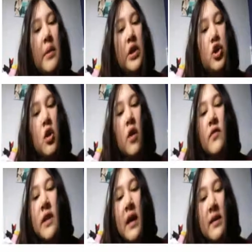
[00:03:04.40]
means you
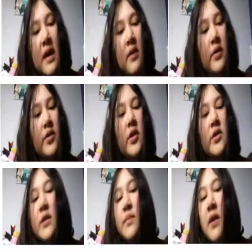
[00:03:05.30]
love to get down and
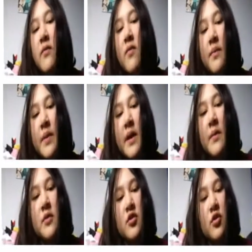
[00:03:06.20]
dirty, play rough, be
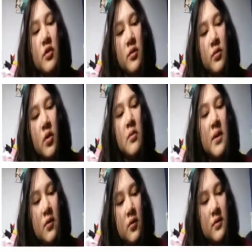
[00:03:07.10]
immature, and won't
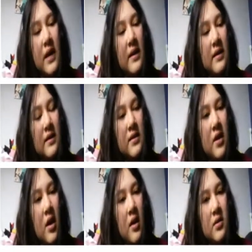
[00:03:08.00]
be caught dead in
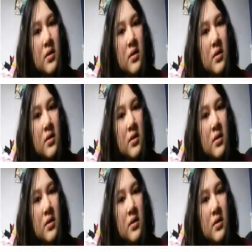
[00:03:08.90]
skirt.